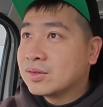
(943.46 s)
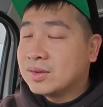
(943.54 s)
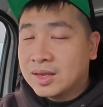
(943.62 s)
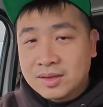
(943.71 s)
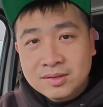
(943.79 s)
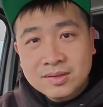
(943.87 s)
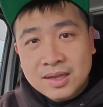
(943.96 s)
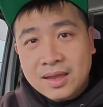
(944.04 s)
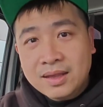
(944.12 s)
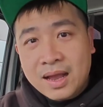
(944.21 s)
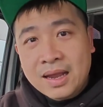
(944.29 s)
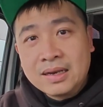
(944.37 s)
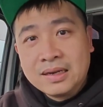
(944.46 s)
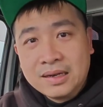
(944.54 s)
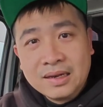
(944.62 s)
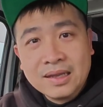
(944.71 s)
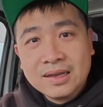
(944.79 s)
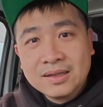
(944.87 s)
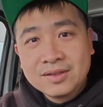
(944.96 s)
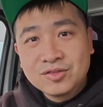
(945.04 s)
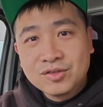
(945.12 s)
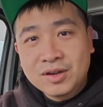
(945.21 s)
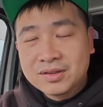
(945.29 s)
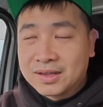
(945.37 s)
things that I learned
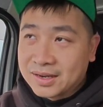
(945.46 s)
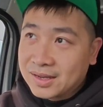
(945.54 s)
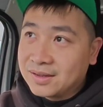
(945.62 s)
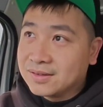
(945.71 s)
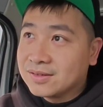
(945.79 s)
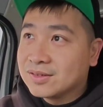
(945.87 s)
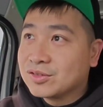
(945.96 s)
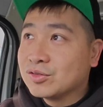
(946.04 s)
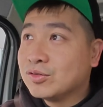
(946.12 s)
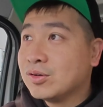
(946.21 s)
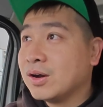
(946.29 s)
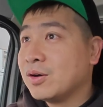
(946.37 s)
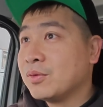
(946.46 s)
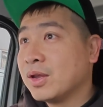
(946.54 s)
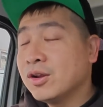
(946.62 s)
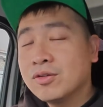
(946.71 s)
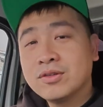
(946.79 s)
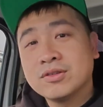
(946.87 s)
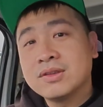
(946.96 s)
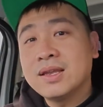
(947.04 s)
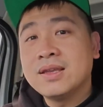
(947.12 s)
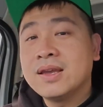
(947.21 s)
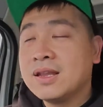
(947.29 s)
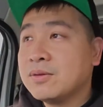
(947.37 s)
throughout the night. So we are not going to
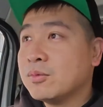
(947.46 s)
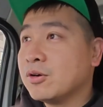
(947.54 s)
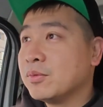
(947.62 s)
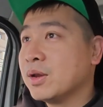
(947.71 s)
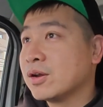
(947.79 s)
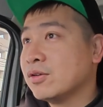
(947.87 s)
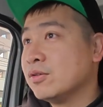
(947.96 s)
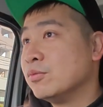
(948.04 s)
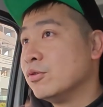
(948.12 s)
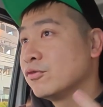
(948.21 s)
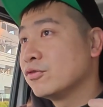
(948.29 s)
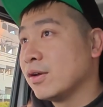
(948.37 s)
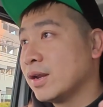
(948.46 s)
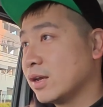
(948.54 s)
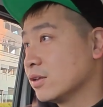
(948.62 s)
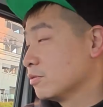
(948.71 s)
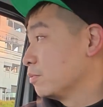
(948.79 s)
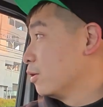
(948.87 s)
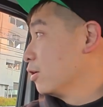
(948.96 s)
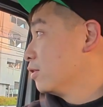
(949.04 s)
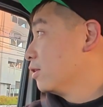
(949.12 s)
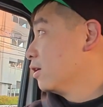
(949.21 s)
stay here anymore. We are going to move to another spot.